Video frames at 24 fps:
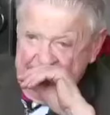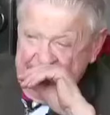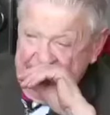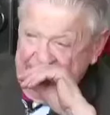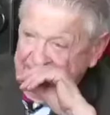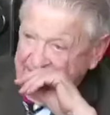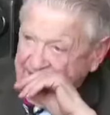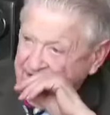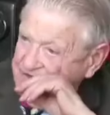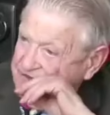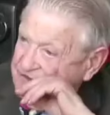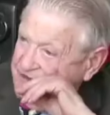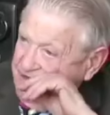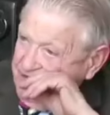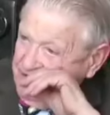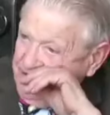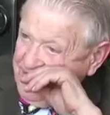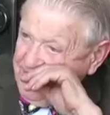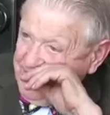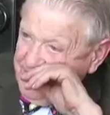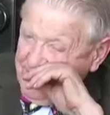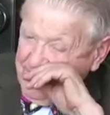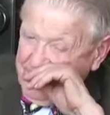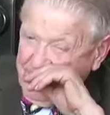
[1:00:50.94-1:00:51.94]
Incredible. And I'd
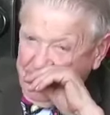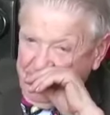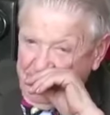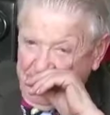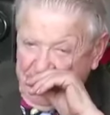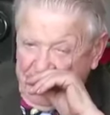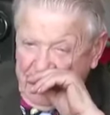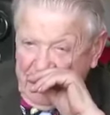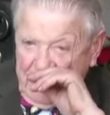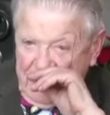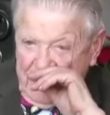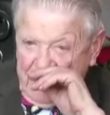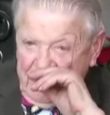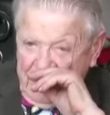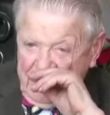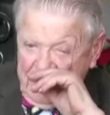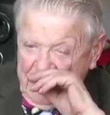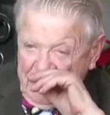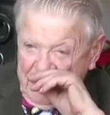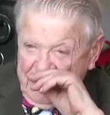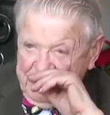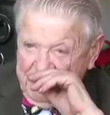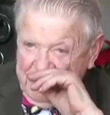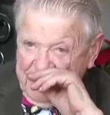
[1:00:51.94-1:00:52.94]
never uh,
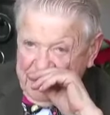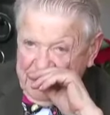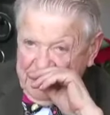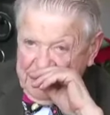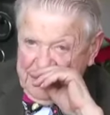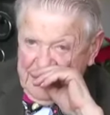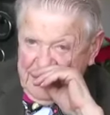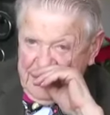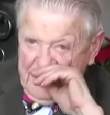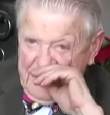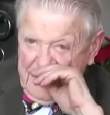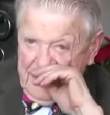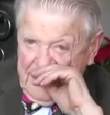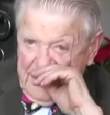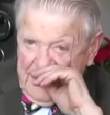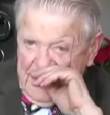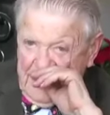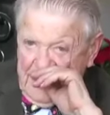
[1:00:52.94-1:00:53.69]
experienced that.